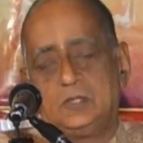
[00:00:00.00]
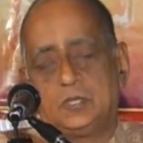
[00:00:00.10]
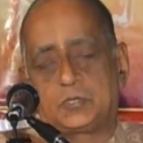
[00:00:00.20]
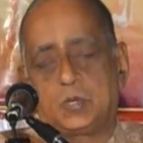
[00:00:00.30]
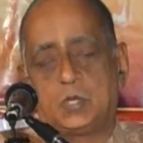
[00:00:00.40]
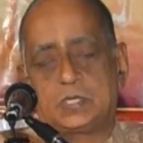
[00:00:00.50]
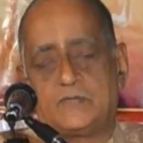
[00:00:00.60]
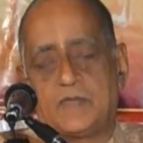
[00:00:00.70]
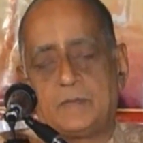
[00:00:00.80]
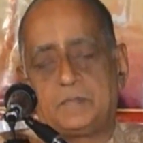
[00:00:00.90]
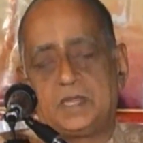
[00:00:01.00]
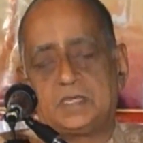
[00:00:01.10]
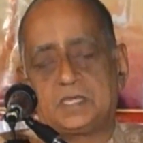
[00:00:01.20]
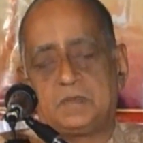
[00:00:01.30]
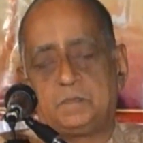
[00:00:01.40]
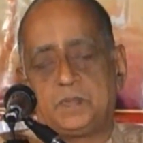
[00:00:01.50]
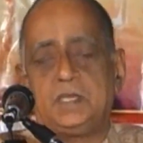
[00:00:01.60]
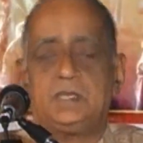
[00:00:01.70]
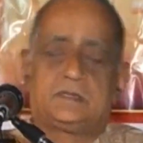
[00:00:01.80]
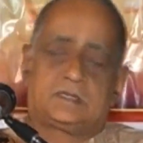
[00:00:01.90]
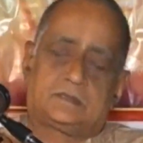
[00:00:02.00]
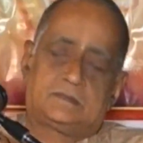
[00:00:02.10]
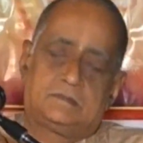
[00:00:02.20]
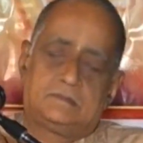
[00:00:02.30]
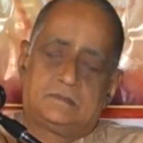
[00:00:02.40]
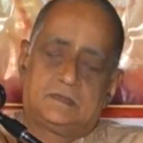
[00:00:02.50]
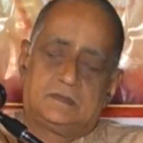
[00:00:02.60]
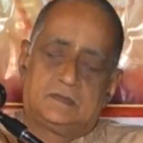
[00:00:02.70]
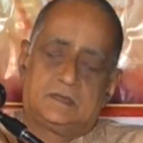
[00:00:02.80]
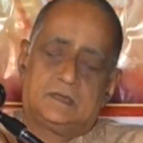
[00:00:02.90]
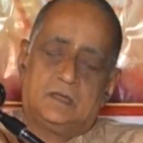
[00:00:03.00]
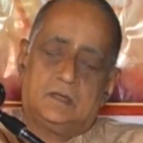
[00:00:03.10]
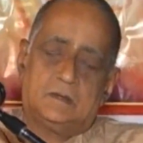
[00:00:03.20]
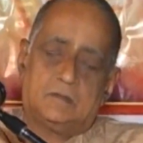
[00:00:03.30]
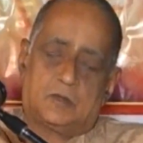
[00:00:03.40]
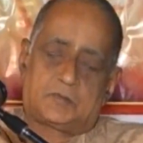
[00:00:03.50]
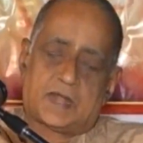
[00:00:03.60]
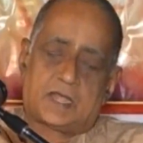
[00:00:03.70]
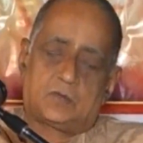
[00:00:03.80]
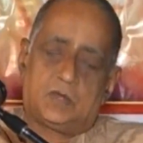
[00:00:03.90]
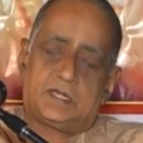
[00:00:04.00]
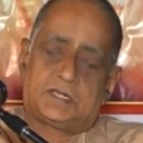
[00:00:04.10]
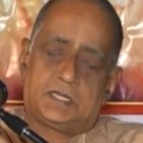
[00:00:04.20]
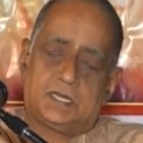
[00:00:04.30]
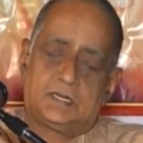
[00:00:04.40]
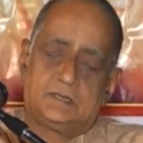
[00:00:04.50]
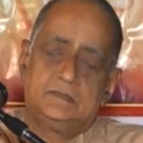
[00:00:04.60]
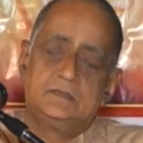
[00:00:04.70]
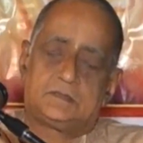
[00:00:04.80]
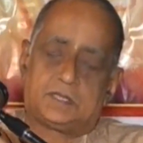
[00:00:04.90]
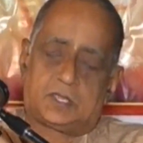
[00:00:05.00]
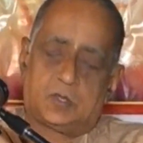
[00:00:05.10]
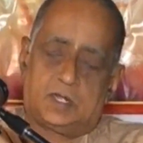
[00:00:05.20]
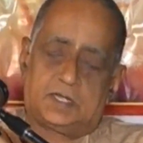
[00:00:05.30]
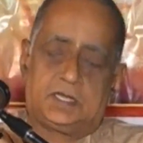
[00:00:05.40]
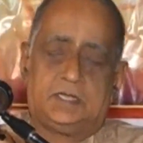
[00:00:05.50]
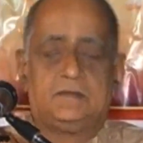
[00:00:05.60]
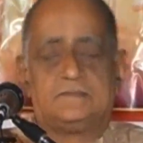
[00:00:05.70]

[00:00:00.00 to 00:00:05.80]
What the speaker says: Your source of happiness and peace, of tranquility and security,